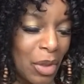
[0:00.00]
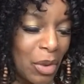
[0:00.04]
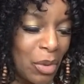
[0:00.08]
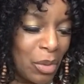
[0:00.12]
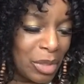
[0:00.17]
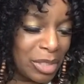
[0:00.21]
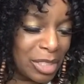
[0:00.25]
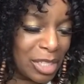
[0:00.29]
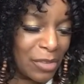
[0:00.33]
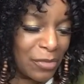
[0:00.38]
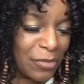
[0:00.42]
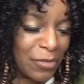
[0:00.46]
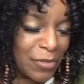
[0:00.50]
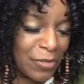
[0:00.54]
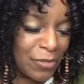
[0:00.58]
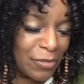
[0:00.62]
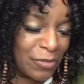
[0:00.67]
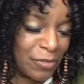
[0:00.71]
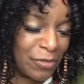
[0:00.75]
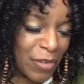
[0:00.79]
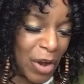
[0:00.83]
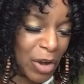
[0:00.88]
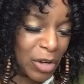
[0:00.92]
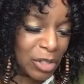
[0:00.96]
Who was the
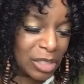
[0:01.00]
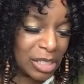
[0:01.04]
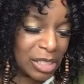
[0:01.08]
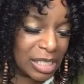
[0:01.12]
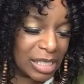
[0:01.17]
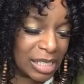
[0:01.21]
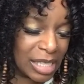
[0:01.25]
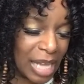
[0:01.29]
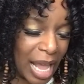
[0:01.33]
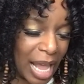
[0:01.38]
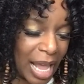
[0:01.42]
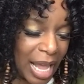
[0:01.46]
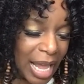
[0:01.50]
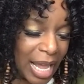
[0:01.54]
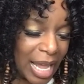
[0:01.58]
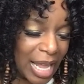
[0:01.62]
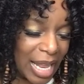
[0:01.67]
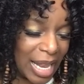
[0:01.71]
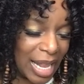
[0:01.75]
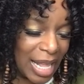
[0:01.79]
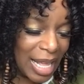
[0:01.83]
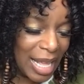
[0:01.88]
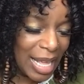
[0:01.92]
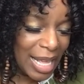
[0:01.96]
first to say
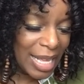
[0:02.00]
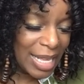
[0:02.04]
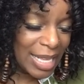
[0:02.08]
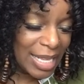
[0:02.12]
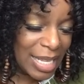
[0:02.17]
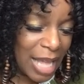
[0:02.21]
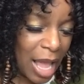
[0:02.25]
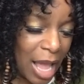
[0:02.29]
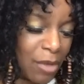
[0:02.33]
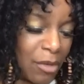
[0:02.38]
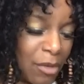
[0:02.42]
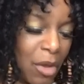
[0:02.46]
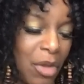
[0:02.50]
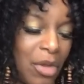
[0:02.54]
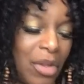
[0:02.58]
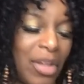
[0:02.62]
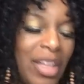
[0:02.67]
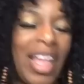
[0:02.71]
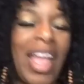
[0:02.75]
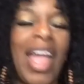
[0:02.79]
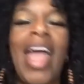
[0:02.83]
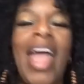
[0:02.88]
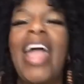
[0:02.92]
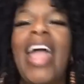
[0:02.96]
it? Yeah,
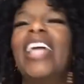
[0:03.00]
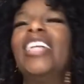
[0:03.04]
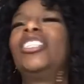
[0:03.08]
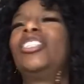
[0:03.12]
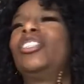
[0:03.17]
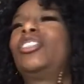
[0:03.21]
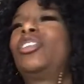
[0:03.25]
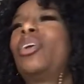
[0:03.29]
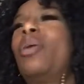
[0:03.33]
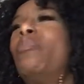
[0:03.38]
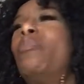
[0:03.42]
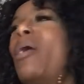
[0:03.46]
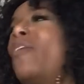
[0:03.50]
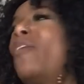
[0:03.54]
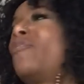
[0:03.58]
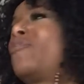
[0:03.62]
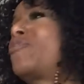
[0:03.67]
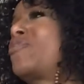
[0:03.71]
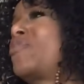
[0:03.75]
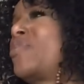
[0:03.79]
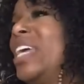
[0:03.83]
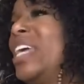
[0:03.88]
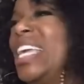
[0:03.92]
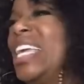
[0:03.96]
Age, you talking
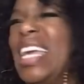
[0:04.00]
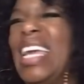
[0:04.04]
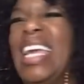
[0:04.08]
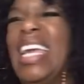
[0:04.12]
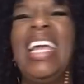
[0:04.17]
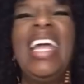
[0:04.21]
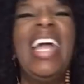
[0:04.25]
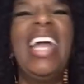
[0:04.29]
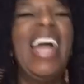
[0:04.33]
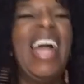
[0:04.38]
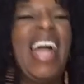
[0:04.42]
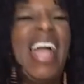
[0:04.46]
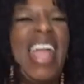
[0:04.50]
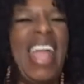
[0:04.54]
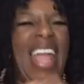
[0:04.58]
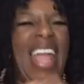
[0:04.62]
about freaky?